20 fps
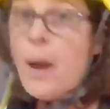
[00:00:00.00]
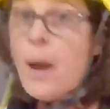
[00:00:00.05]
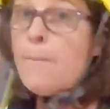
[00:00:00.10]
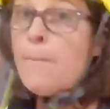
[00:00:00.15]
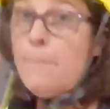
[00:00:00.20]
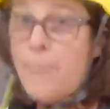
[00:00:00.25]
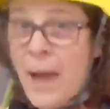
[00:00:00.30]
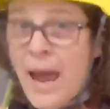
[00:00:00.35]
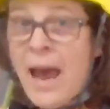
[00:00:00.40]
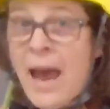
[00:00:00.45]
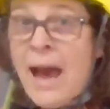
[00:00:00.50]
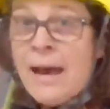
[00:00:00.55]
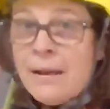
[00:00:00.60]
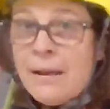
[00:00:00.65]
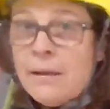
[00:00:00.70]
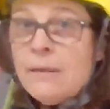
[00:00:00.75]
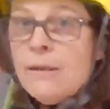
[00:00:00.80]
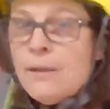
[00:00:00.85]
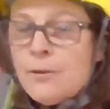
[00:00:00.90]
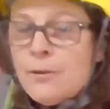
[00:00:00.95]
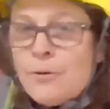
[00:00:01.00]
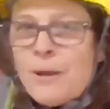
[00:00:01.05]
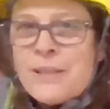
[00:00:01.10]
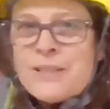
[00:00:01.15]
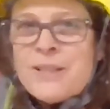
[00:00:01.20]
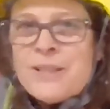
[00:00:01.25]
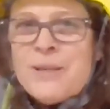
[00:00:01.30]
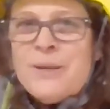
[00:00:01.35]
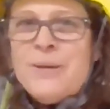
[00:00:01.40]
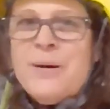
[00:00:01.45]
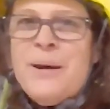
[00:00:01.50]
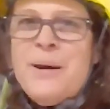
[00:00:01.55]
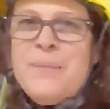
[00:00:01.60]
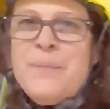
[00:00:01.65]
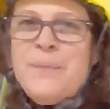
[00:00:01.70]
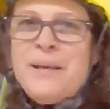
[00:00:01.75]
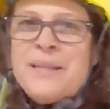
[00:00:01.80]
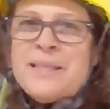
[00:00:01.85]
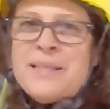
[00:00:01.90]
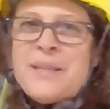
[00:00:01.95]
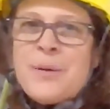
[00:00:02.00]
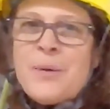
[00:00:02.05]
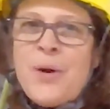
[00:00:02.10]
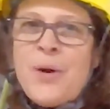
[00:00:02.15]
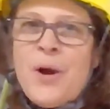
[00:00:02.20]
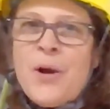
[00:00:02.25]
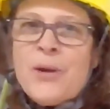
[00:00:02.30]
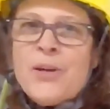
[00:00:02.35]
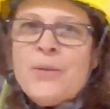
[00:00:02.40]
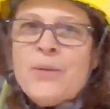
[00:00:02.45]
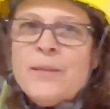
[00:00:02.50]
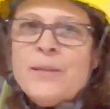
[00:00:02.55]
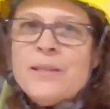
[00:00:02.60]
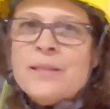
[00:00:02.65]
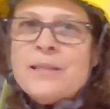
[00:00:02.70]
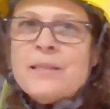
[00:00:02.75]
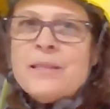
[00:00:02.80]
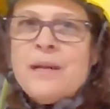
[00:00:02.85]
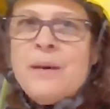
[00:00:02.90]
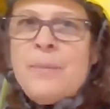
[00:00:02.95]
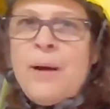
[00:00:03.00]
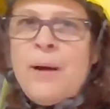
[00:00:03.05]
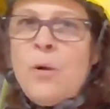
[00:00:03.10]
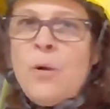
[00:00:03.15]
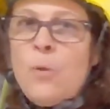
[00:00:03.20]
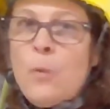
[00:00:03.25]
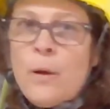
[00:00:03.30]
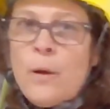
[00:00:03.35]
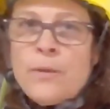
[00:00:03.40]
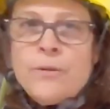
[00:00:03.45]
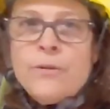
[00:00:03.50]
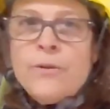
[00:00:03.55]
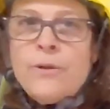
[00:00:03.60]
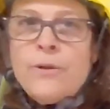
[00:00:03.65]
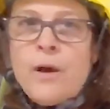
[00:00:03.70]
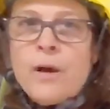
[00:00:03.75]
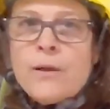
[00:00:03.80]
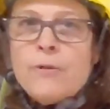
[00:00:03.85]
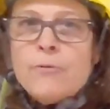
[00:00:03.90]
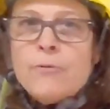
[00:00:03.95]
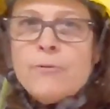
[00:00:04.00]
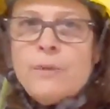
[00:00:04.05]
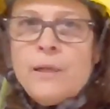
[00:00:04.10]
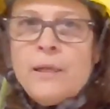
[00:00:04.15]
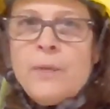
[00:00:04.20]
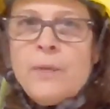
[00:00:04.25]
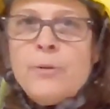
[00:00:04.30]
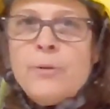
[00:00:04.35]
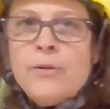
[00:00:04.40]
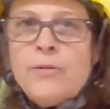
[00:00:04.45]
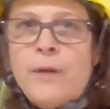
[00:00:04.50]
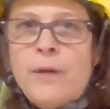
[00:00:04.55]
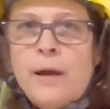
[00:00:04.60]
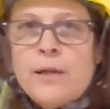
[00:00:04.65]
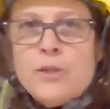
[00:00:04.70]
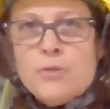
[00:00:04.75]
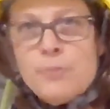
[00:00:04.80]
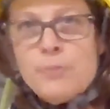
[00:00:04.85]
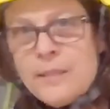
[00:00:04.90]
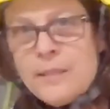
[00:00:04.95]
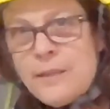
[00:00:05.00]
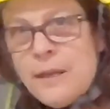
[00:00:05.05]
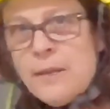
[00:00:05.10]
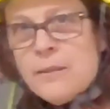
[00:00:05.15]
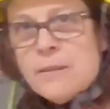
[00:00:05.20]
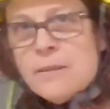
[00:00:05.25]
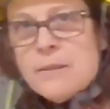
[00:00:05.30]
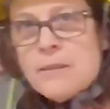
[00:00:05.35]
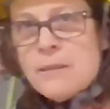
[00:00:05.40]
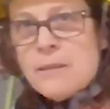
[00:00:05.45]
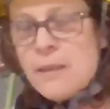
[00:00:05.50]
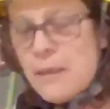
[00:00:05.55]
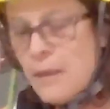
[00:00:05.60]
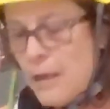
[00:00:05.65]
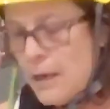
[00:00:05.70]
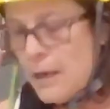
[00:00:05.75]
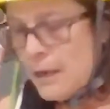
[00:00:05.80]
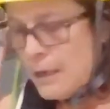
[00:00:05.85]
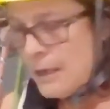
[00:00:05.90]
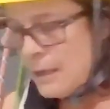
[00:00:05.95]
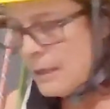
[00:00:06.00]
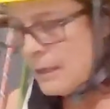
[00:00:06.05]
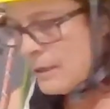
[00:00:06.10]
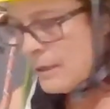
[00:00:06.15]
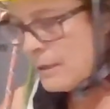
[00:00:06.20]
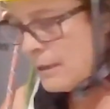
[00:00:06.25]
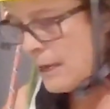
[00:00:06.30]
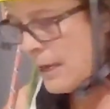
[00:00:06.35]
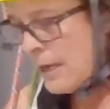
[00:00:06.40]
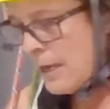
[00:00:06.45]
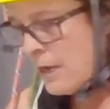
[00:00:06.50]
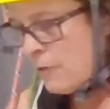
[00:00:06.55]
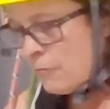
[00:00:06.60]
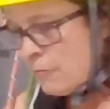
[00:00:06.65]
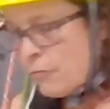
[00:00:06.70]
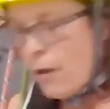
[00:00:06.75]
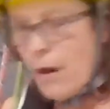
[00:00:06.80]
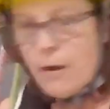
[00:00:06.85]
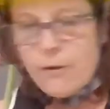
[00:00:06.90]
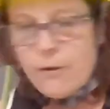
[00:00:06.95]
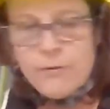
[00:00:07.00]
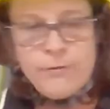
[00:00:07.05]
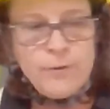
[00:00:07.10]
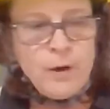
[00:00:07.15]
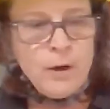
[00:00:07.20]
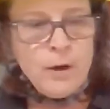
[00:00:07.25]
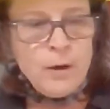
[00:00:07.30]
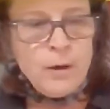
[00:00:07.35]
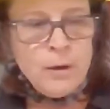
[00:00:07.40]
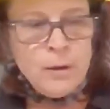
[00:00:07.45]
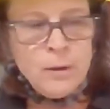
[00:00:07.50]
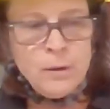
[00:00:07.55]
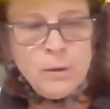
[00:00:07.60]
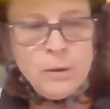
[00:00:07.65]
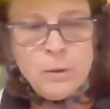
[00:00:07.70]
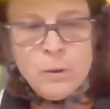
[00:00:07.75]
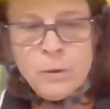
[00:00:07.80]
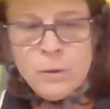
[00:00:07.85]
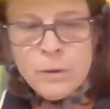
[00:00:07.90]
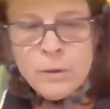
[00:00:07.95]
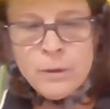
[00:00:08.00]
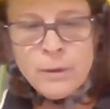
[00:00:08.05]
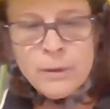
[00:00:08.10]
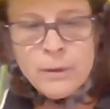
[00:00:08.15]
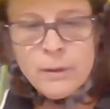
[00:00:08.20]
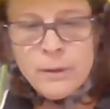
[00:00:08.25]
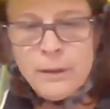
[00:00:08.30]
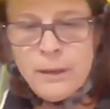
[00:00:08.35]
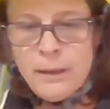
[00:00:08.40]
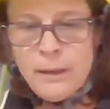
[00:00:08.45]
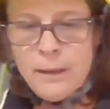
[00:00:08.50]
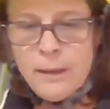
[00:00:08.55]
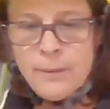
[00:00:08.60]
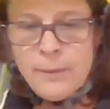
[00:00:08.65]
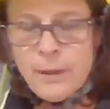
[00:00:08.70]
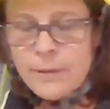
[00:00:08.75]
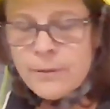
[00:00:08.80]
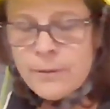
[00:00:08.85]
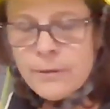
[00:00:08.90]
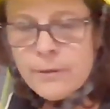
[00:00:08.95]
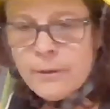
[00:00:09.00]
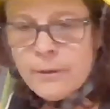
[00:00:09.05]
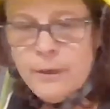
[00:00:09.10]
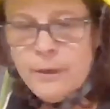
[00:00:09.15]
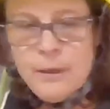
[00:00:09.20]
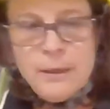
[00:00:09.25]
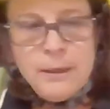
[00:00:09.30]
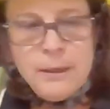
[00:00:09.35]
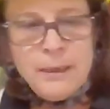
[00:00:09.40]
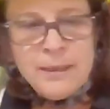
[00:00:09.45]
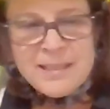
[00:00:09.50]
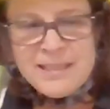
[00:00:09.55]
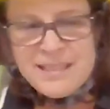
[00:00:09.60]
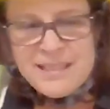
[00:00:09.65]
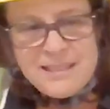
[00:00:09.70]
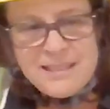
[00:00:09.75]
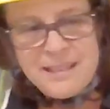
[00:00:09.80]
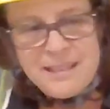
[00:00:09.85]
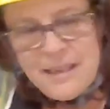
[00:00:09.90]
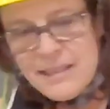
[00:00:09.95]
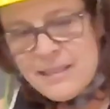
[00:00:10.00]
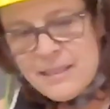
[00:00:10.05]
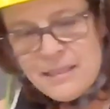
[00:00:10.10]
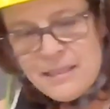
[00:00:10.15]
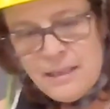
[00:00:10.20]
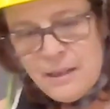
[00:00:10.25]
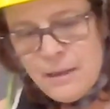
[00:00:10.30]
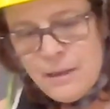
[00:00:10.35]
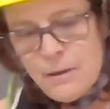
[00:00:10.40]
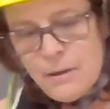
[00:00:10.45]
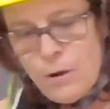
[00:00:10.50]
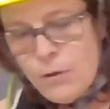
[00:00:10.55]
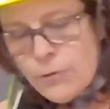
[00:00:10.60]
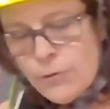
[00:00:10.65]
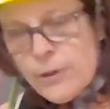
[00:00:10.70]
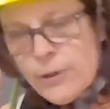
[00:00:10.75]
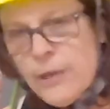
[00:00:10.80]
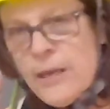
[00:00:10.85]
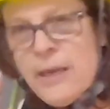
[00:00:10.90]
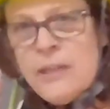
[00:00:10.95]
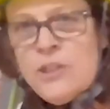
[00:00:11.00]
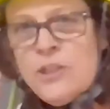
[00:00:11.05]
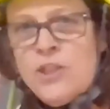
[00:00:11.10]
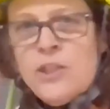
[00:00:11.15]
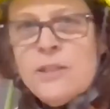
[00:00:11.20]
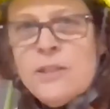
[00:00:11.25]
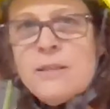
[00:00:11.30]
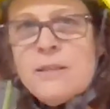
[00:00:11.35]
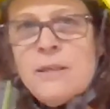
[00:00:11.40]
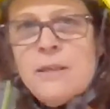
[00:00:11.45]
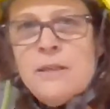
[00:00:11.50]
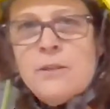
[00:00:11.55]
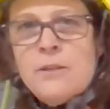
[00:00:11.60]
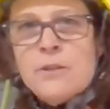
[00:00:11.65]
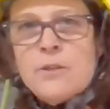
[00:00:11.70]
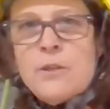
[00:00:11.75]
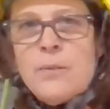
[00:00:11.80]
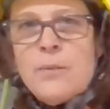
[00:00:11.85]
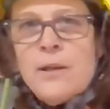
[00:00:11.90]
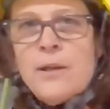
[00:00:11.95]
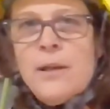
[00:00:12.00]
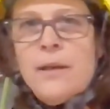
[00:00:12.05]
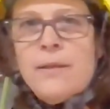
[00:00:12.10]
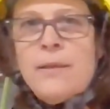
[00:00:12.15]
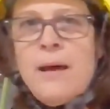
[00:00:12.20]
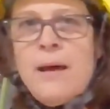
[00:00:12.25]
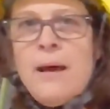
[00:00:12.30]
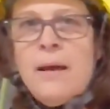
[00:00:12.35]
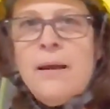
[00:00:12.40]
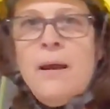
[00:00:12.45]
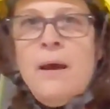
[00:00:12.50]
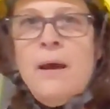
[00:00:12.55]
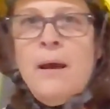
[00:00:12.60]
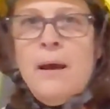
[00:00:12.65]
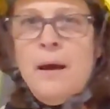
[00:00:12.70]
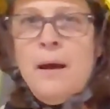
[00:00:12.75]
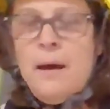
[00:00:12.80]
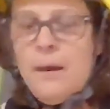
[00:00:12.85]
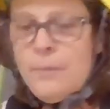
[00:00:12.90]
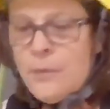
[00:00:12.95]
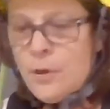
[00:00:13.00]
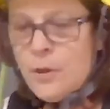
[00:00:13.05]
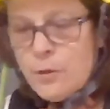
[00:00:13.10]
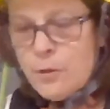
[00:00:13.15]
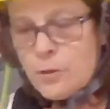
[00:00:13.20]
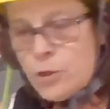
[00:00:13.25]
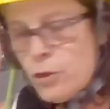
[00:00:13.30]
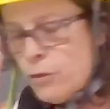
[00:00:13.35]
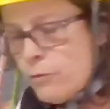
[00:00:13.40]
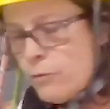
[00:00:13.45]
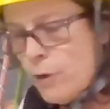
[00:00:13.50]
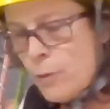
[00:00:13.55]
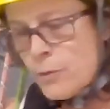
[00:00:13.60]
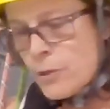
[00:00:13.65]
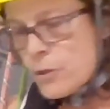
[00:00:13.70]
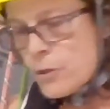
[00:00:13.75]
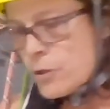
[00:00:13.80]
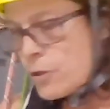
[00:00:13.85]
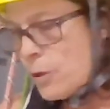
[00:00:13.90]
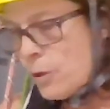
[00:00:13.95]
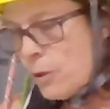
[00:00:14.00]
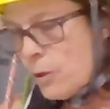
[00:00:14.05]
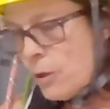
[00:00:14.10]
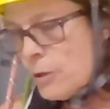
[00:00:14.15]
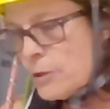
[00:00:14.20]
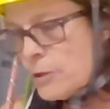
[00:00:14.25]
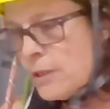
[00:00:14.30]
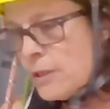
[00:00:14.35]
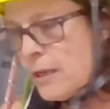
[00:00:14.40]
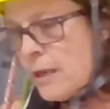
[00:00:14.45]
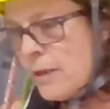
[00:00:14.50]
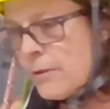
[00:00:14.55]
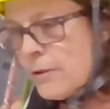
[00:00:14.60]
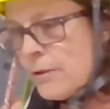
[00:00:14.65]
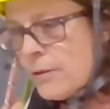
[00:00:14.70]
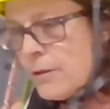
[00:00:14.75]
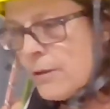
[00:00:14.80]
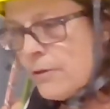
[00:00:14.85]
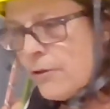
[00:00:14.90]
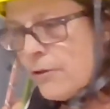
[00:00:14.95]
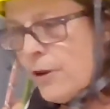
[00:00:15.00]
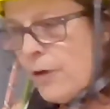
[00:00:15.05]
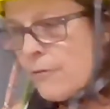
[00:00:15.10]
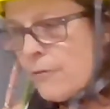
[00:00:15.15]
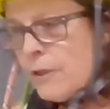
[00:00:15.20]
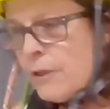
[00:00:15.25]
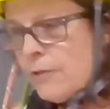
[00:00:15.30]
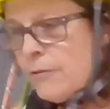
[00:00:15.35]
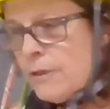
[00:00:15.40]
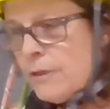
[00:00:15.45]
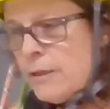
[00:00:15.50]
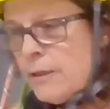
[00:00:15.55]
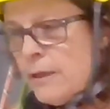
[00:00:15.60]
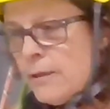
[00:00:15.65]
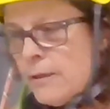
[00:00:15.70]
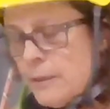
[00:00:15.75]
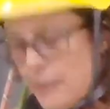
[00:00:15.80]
bad in rescue because there were arguments about whether or not it really provides redundancy in a rock fall or other slicing over an edge incident or something like that. You know, those two ropes are so close together that they're not really redundant.